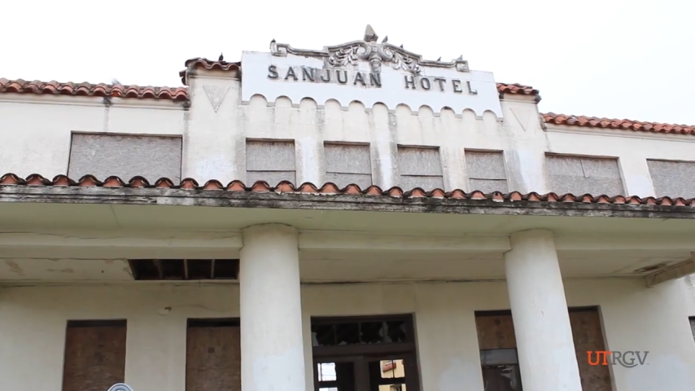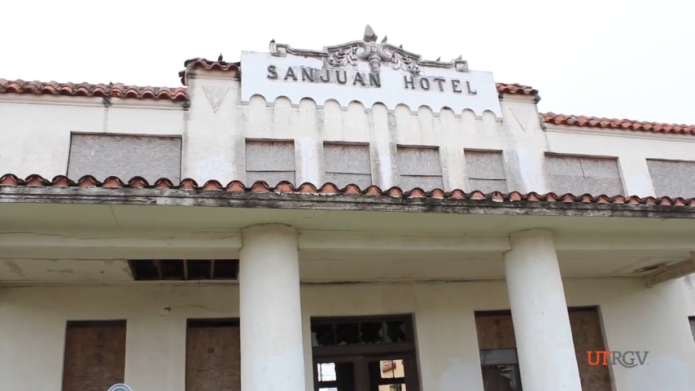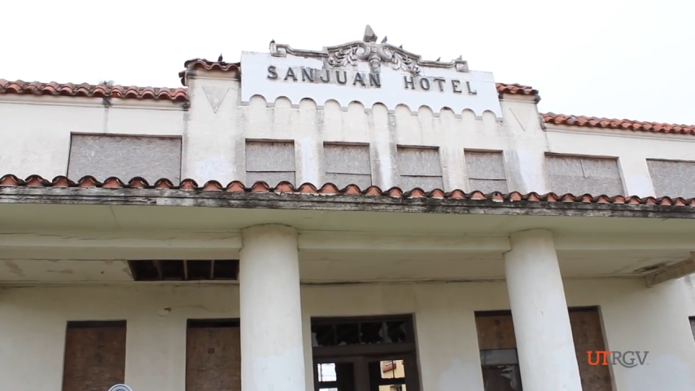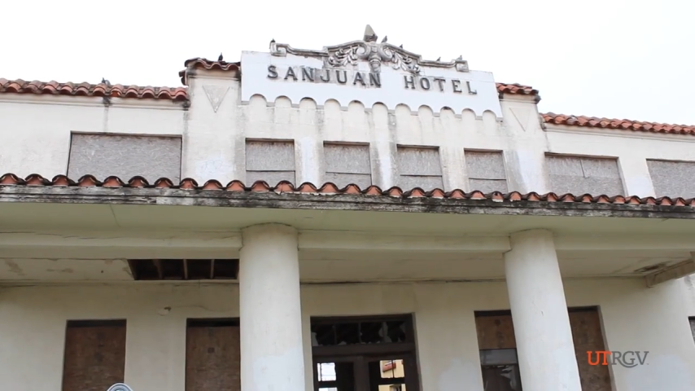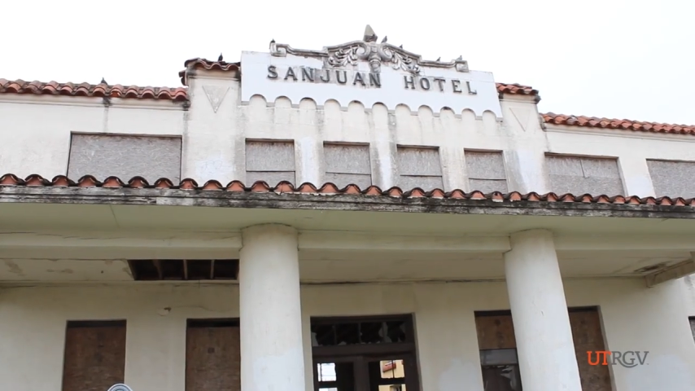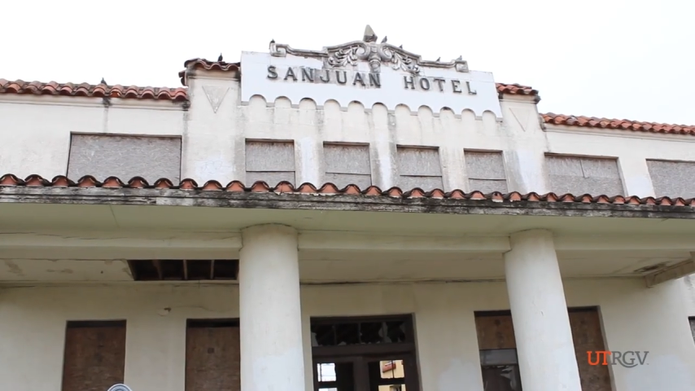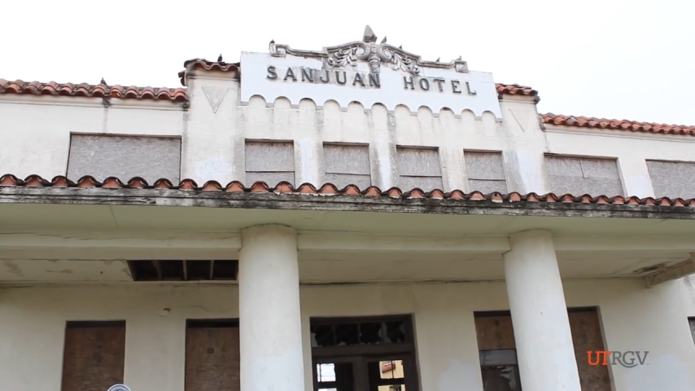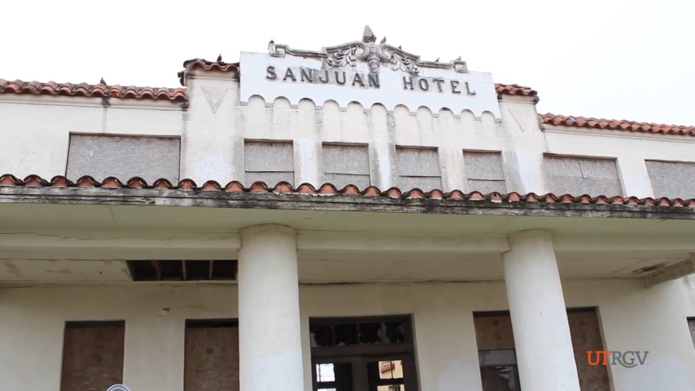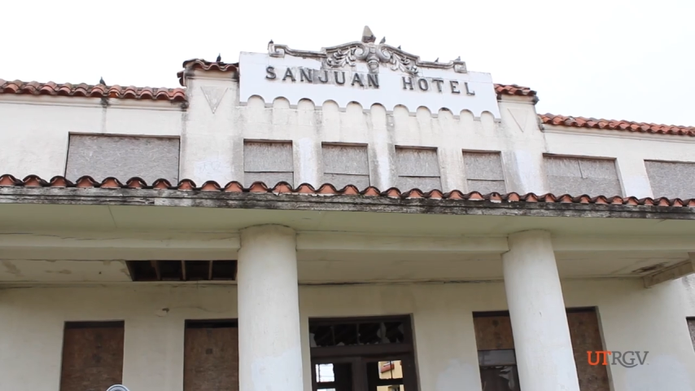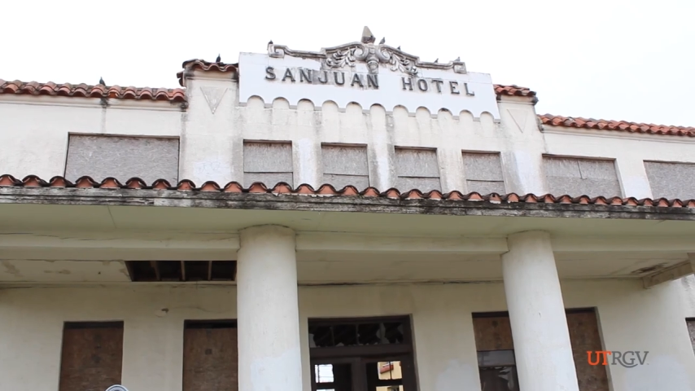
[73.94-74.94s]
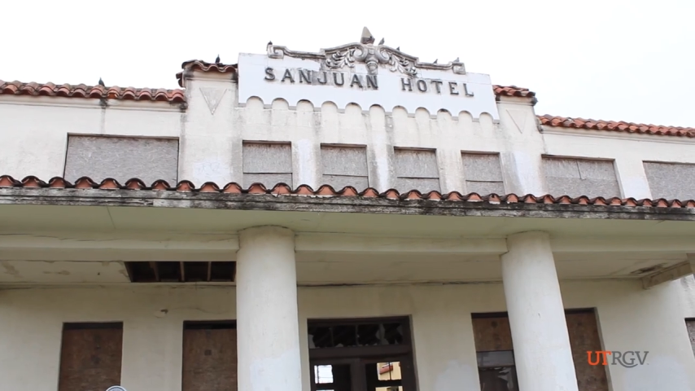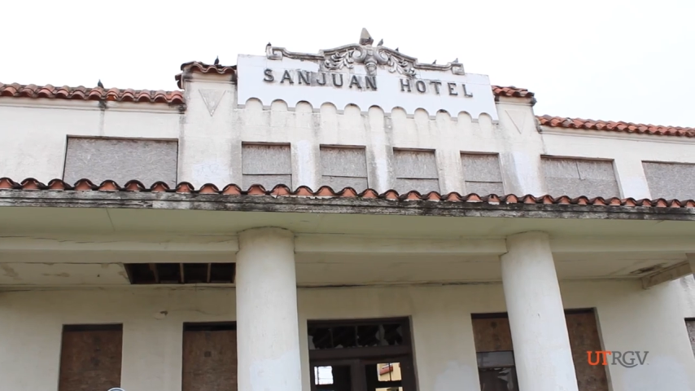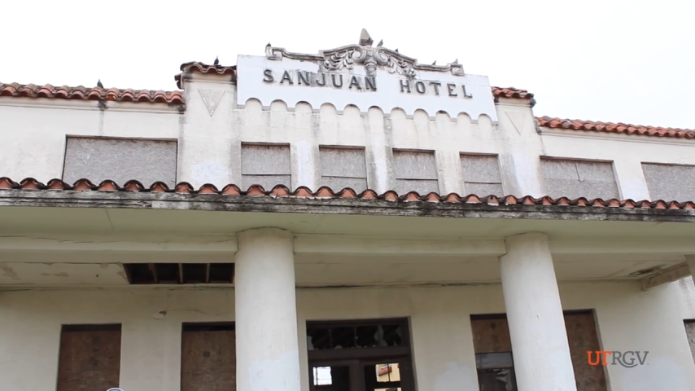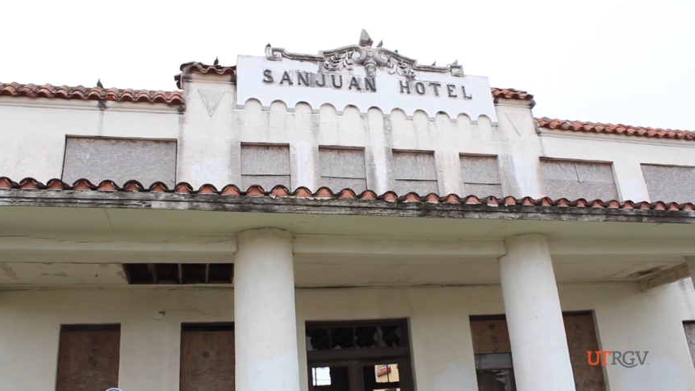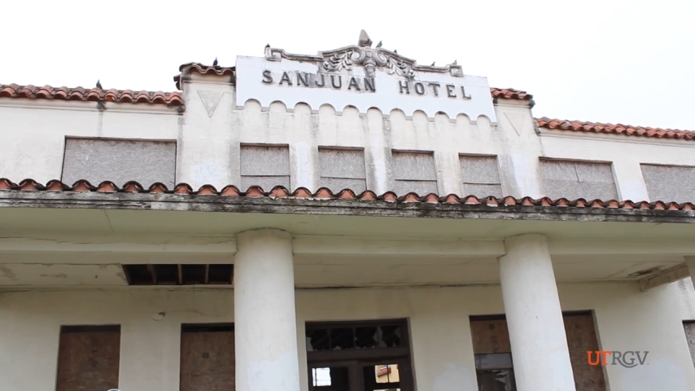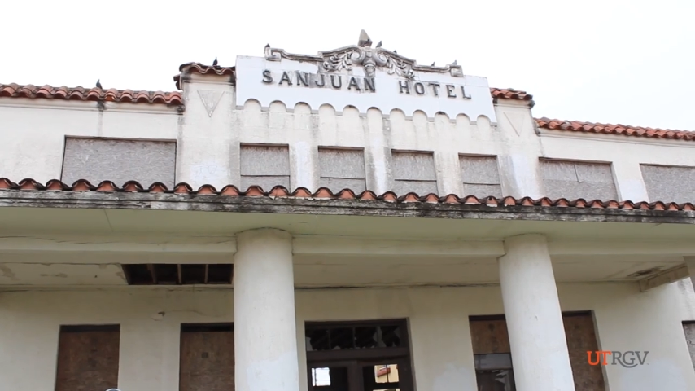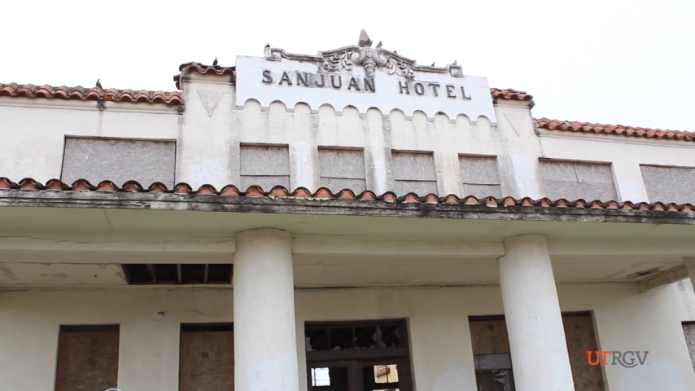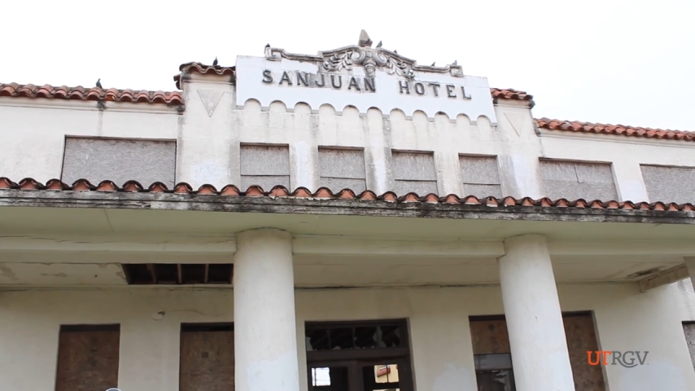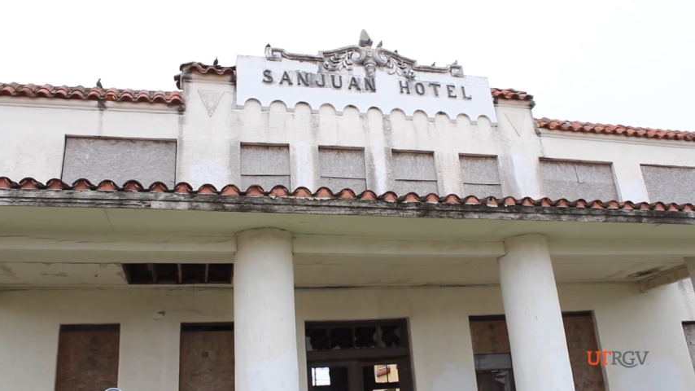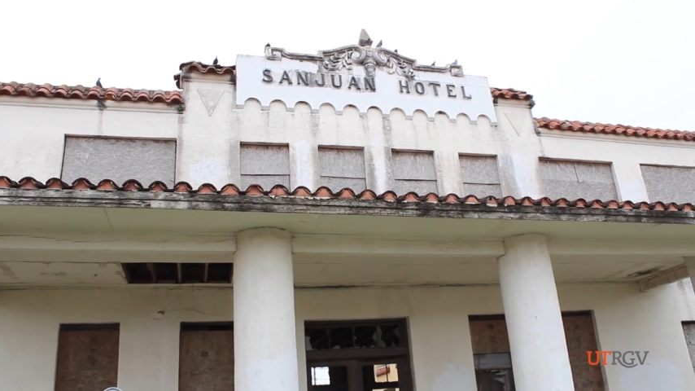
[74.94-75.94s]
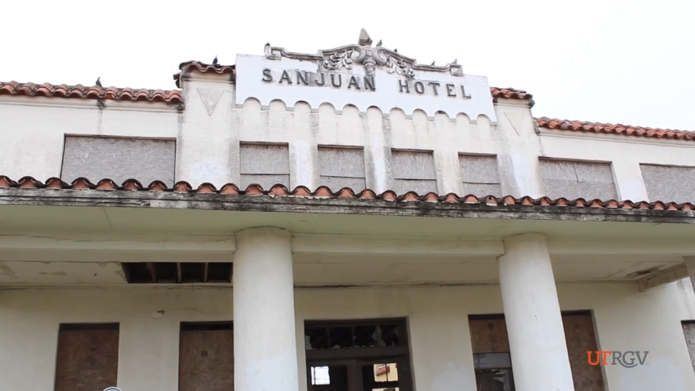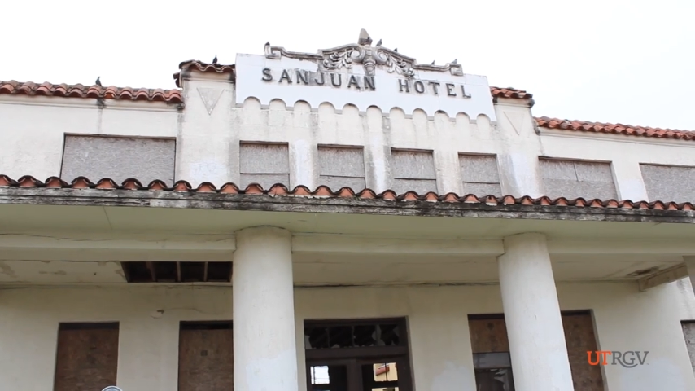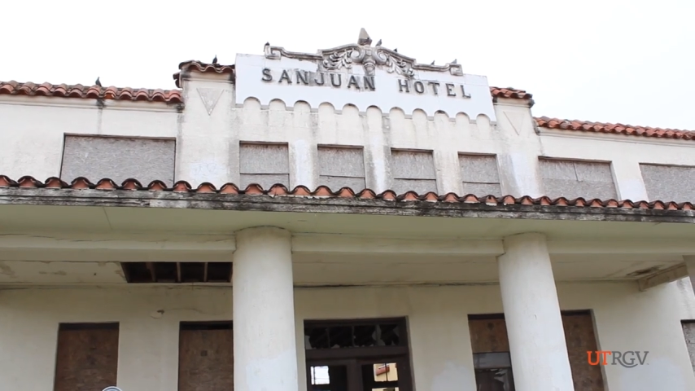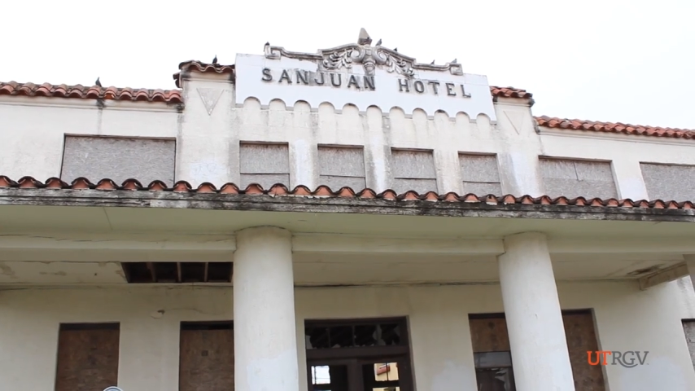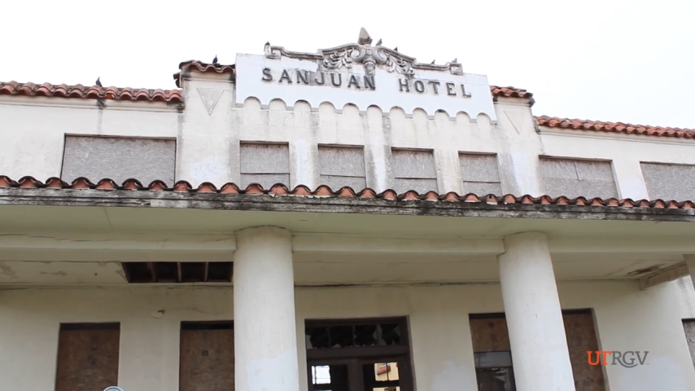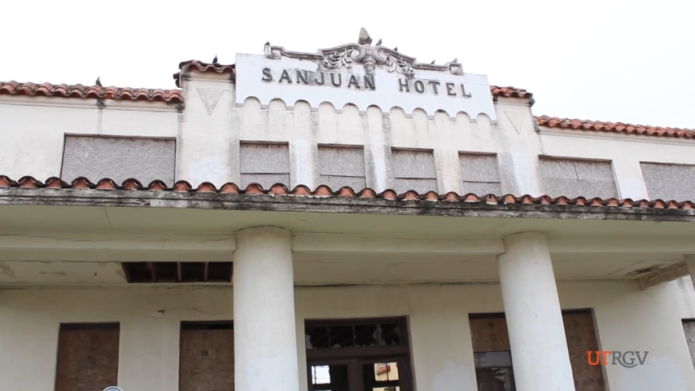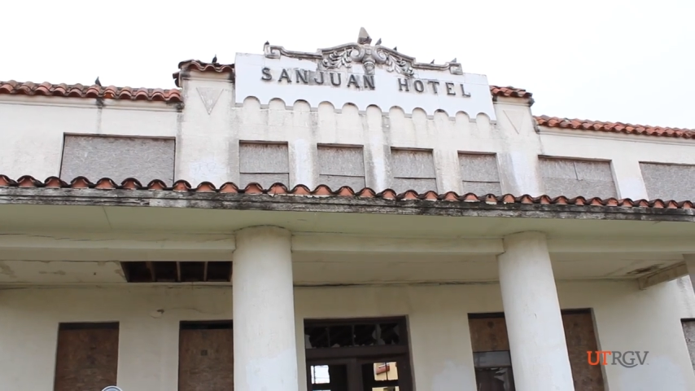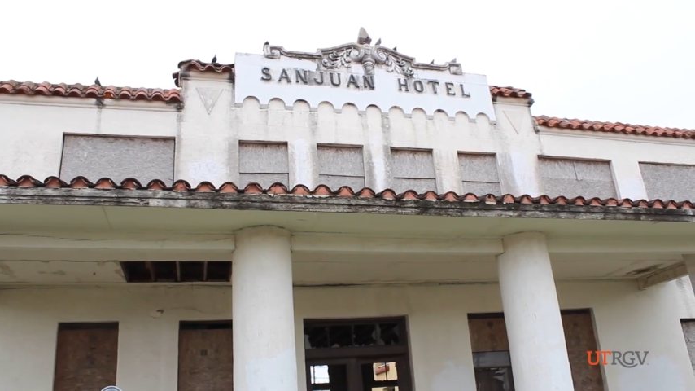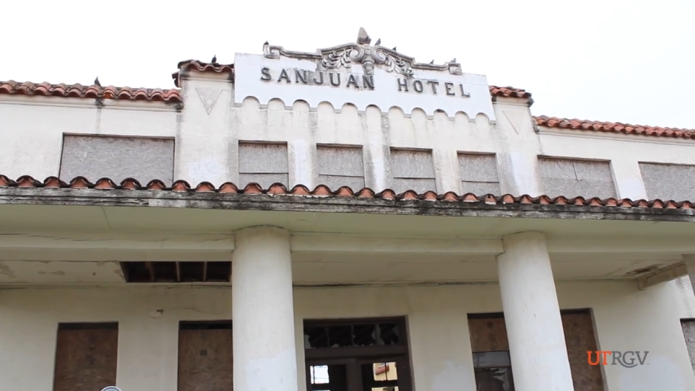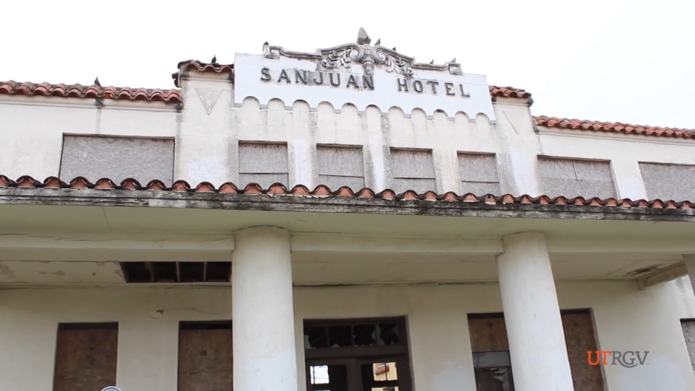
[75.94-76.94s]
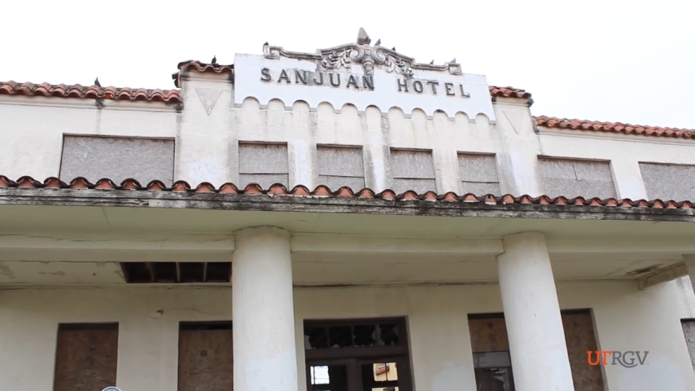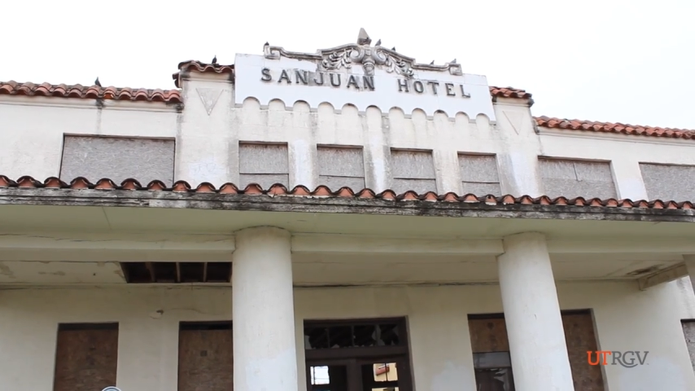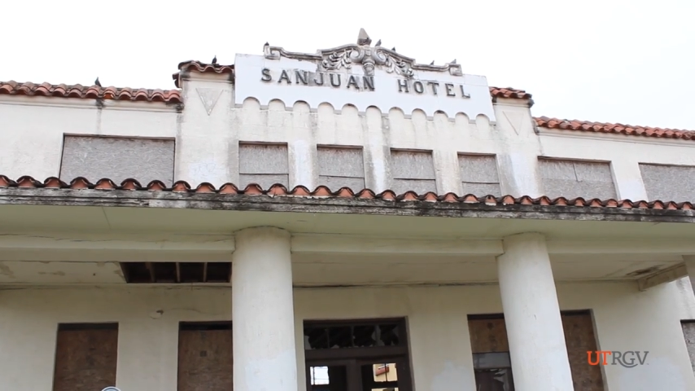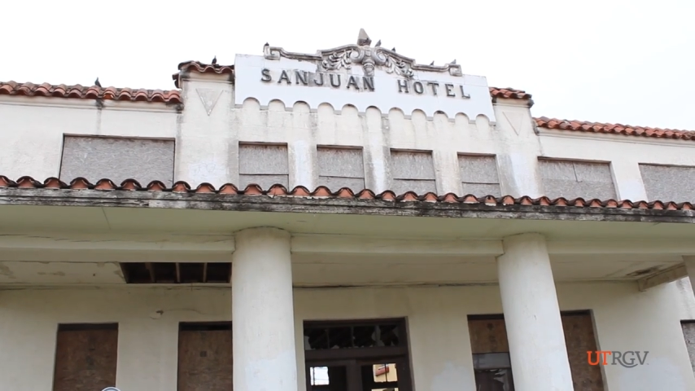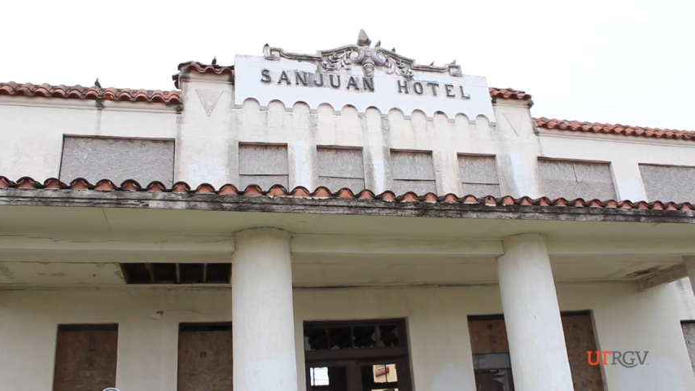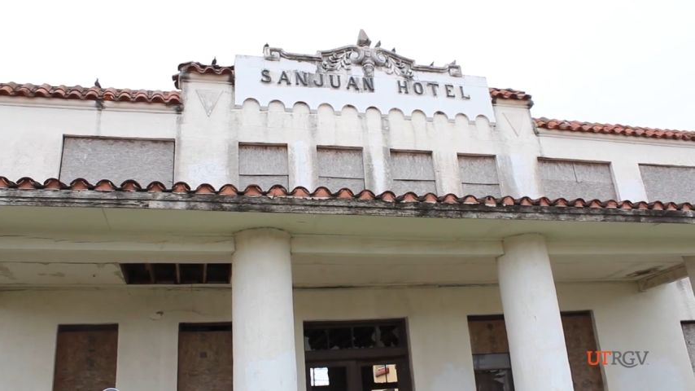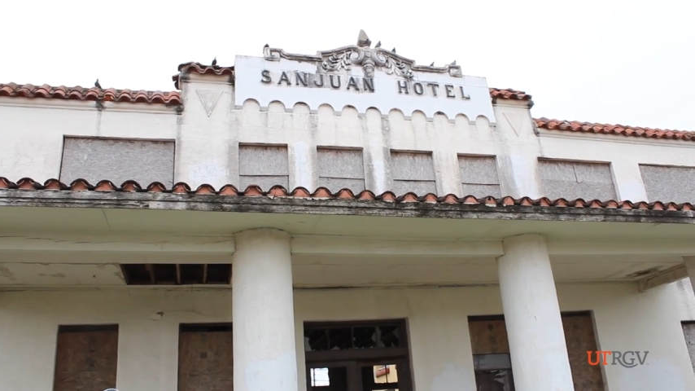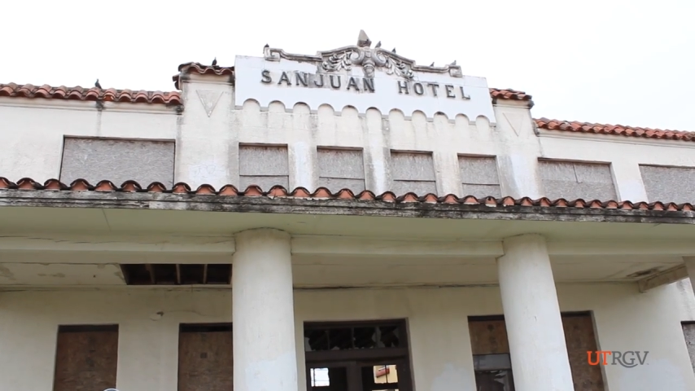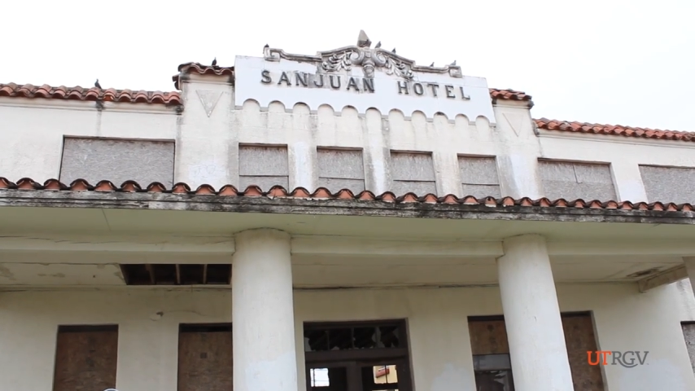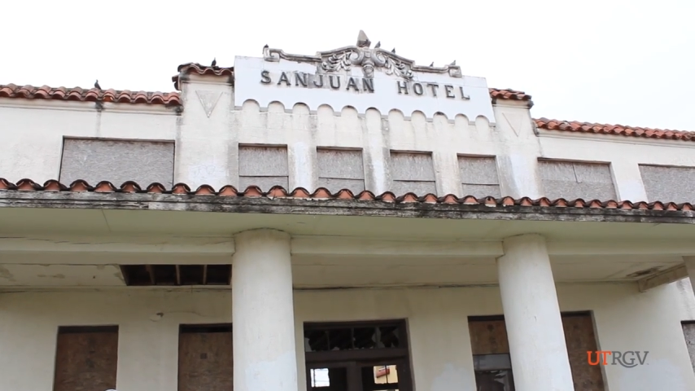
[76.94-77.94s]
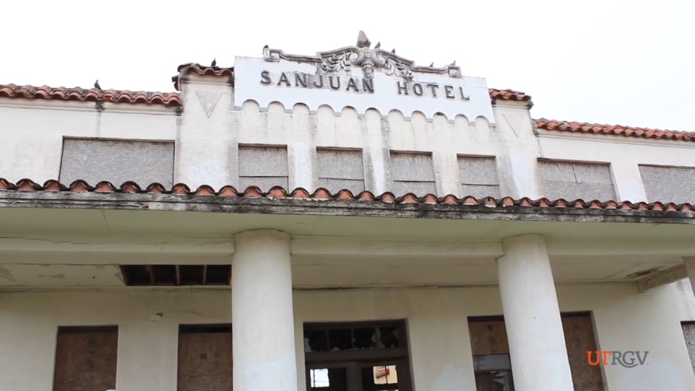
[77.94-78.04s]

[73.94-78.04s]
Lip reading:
[unreadable: no face in view]